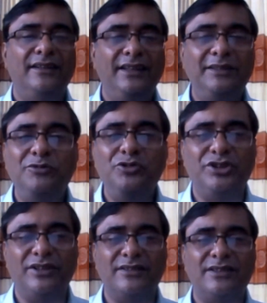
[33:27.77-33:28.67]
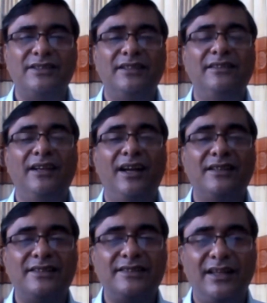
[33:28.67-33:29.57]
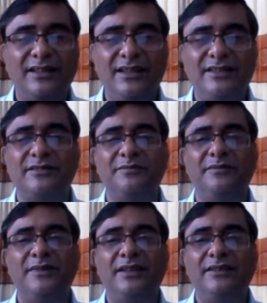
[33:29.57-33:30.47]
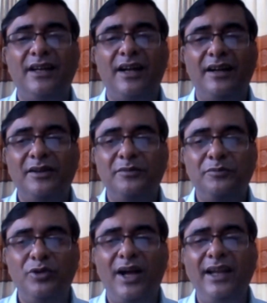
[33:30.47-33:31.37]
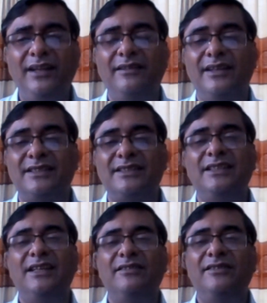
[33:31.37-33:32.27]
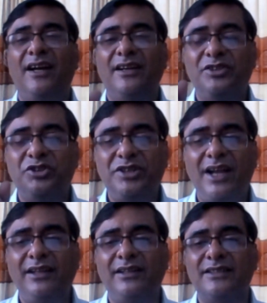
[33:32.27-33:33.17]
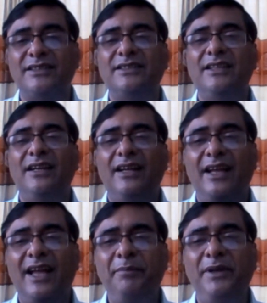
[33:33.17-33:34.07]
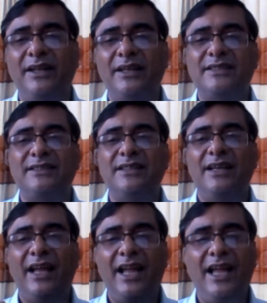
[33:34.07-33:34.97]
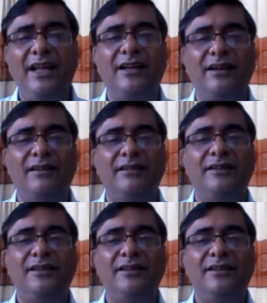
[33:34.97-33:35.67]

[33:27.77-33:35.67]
emotions, the sarcasm, the politeness, the shyness, happiness, anger,